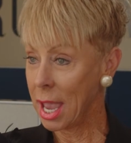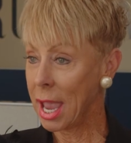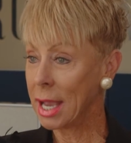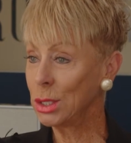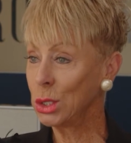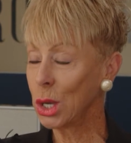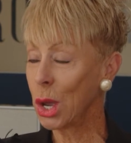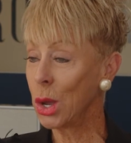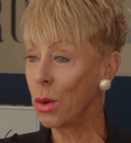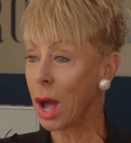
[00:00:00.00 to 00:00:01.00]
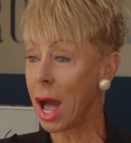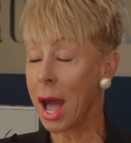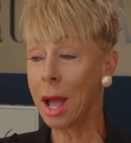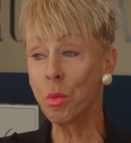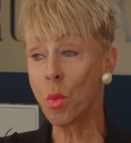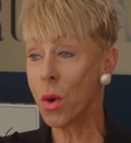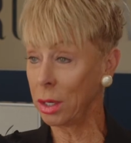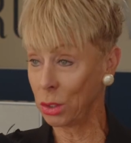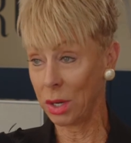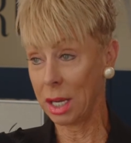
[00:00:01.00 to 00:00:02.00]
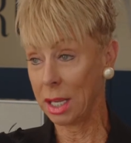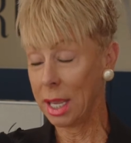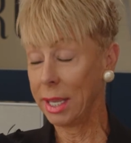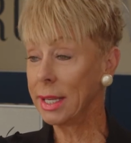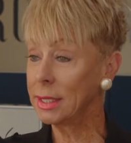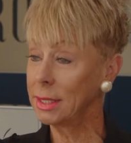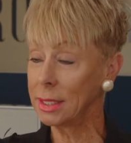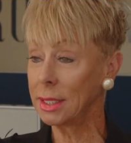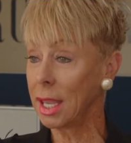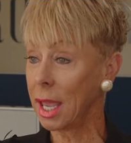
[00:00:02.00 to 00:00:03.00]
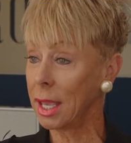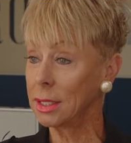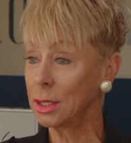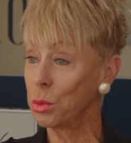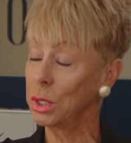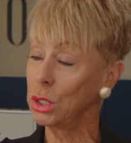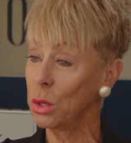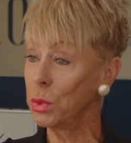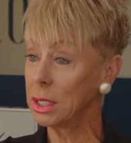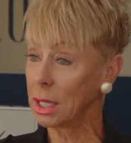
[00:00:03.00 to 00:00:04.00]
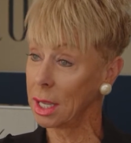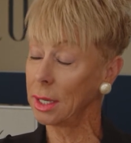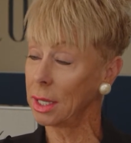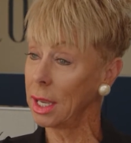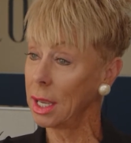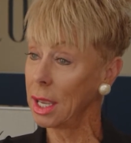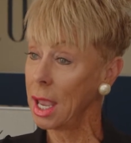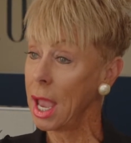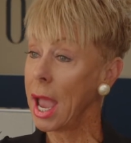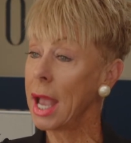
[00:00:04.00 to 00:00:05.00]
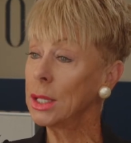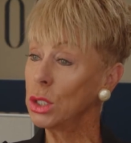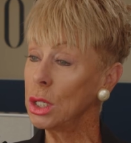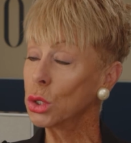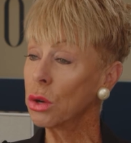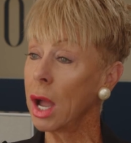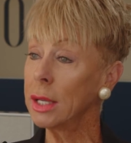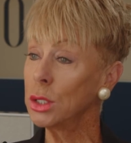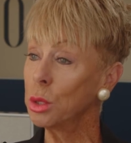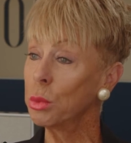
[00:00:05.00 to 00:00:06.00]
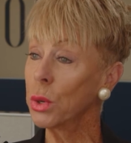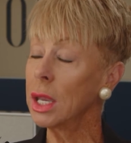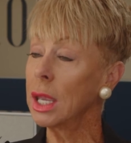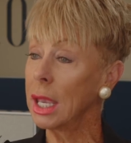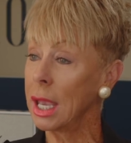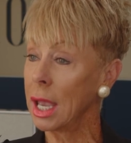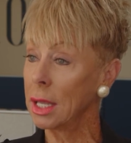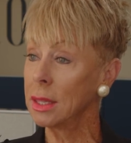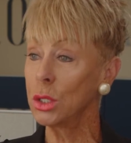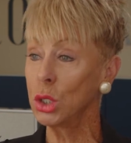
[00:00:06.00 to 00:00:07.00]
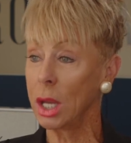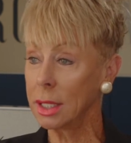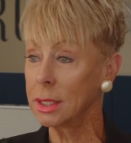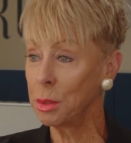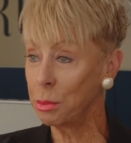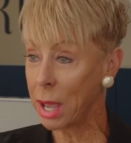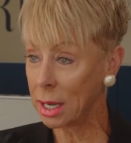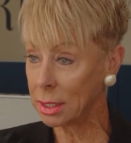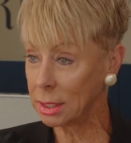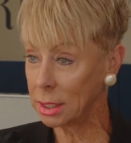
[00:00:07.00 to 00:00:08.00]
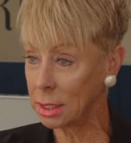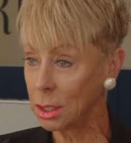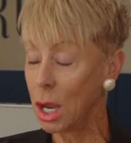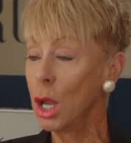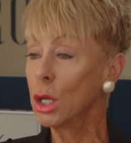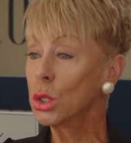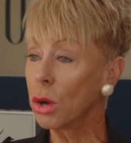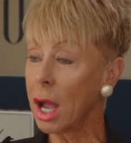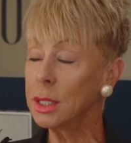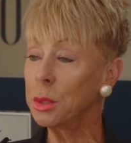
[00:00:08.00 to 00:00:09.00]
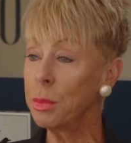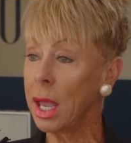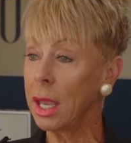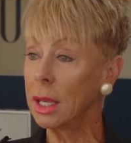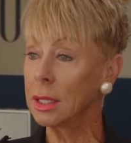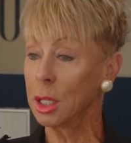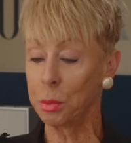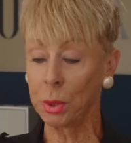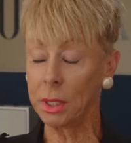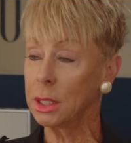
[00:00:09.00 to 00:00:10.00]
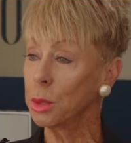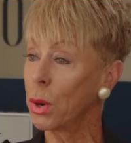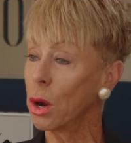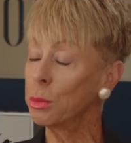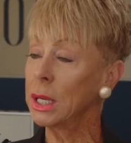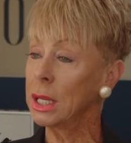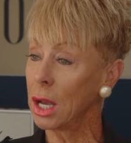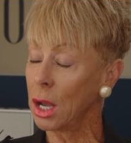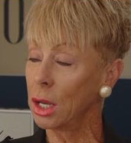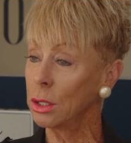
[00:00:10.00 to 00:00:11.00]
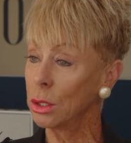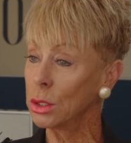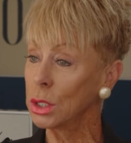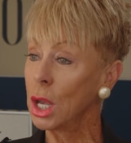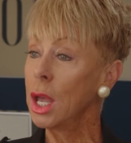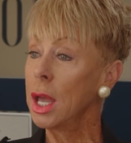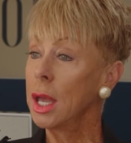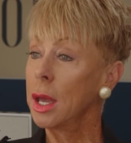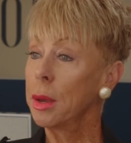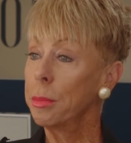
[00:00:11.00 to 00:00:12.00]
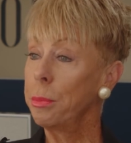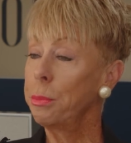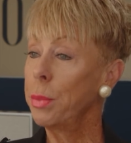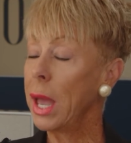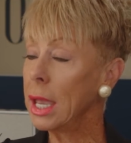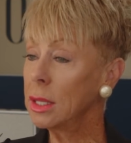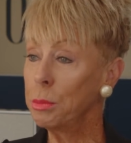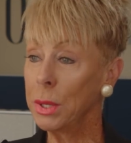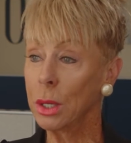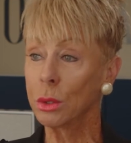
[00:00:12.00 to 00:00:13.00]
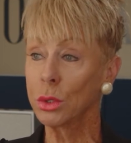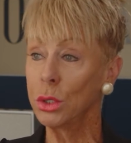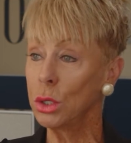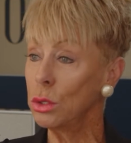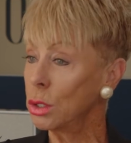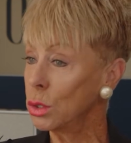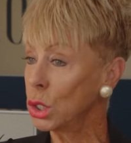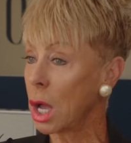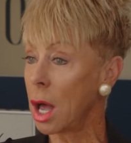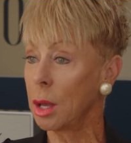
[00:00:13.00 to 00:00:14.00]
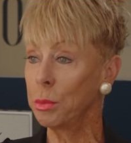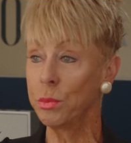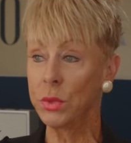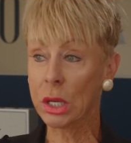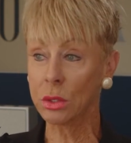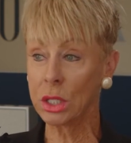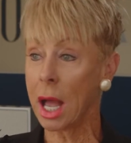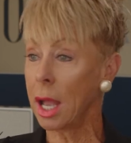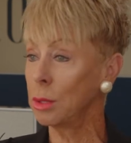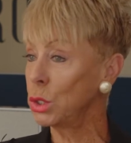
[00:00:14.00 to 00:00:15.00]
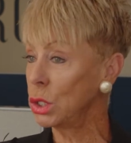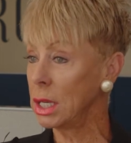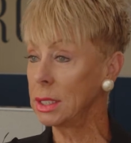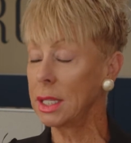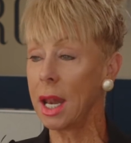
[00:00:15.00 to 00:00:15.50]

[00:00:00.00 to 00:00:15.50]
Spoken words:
And so I'm wondering, is this a case when she went to Kenly and she tried to bring in the checks and balances, tried to make the police department and others pay the bills, do their job, their timesheets, that